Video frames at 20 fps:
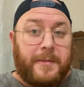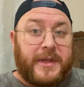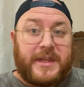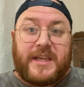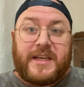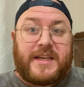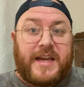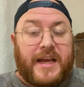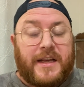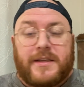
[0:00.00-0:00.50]

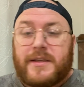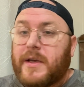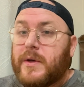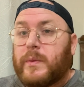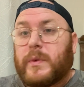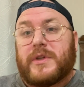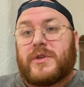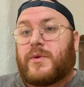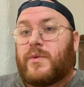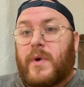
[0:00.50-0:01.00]
the
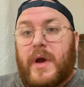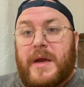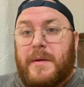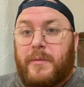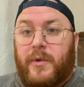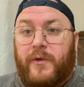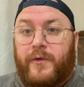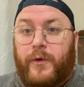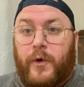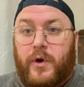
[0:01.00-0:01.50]
dancing was
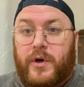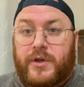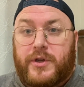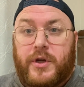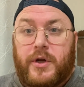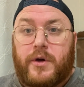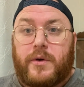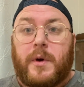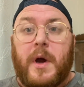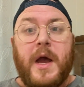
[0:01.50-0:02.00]
great before
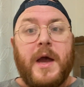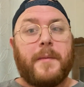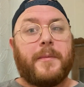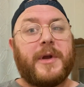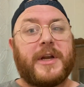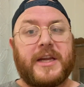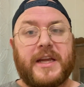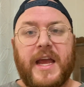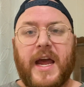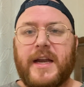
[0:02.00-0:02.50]
too.
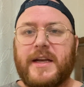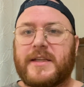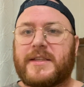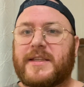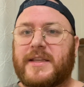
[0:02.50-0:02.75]
But again, it's the